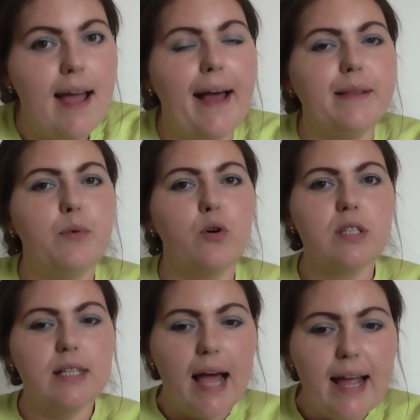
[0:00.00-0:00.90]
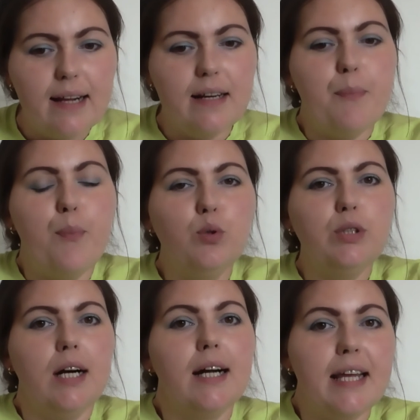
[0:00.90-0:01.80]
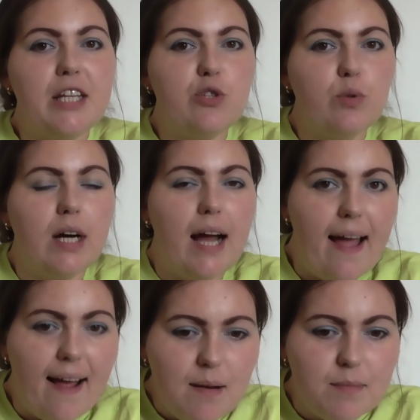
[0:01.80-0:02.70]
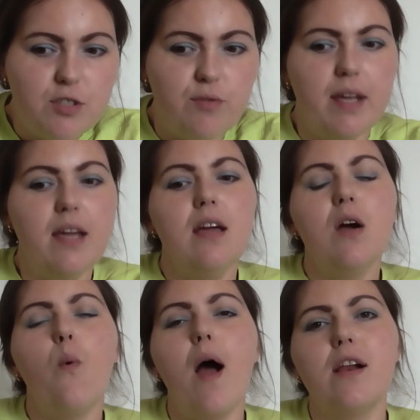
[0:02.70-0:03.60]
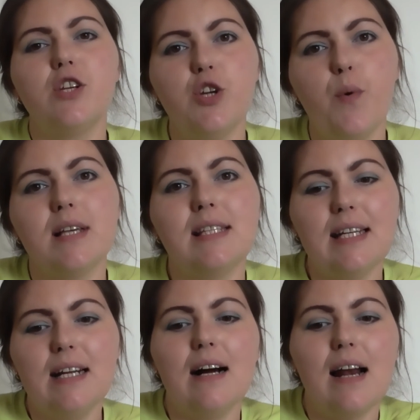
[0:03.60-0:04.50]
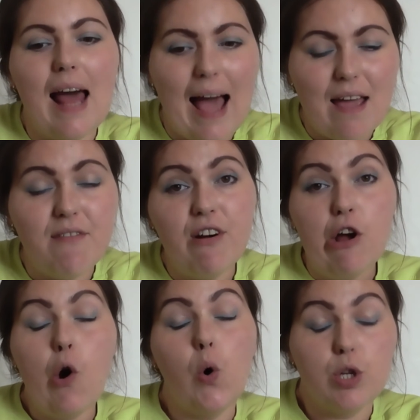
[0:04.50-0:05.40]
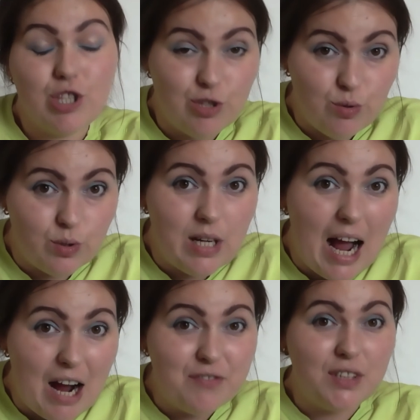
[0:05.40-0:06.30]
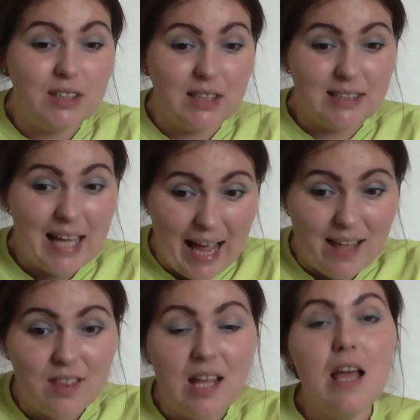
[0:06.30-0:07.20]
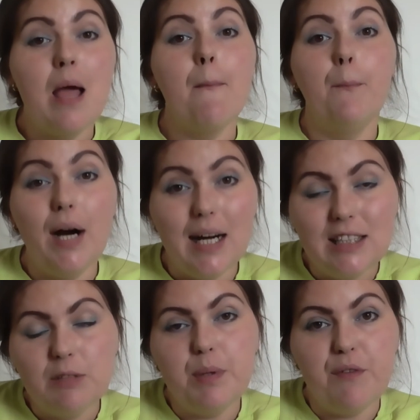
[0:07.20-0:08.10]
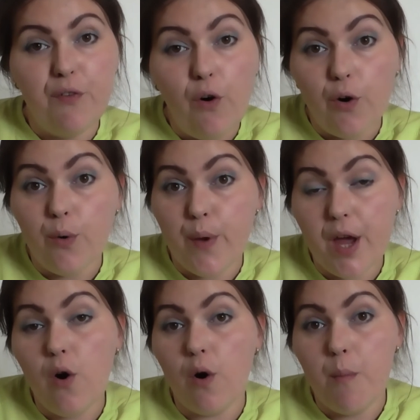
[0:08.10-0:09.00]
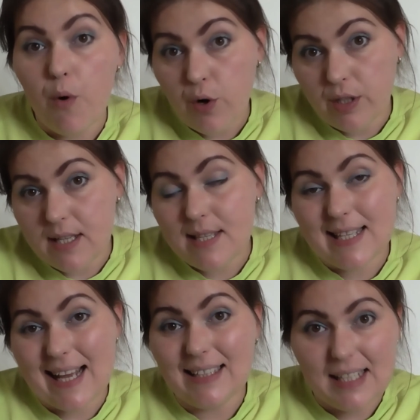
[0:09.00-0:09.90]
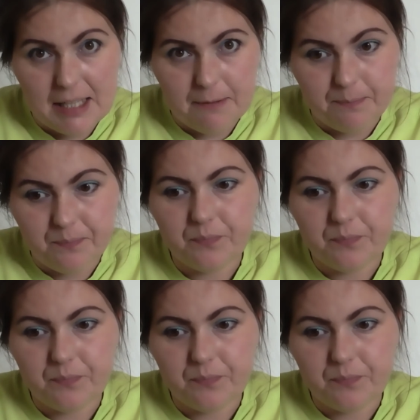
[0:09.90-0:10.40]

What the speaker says: had most likely put her into the elm tree while she was still alive or soon after the death, but before rigor mortis set in.